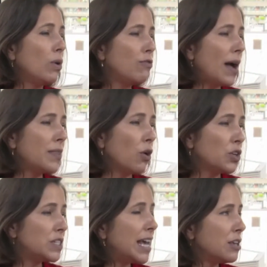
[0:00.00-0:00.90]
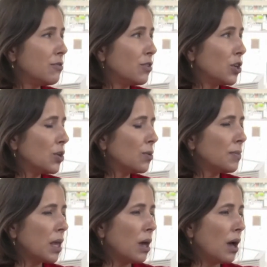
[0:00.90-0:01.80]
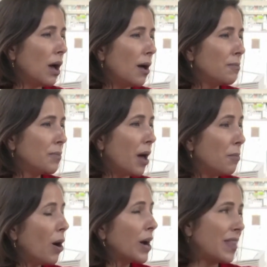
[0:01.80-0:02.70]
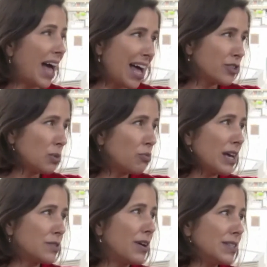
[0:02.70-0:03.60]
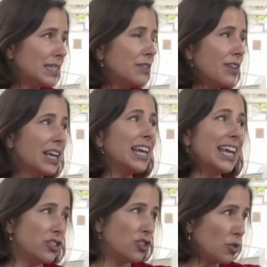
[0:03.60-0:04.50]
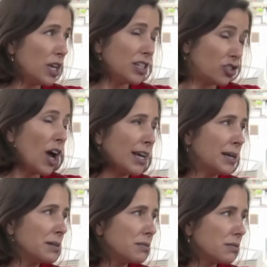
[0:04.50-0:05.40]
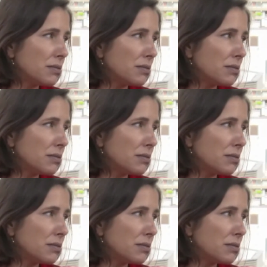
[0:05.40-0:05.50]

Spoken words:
we find that on a 10-year view, a market that has repriced very significantly is China.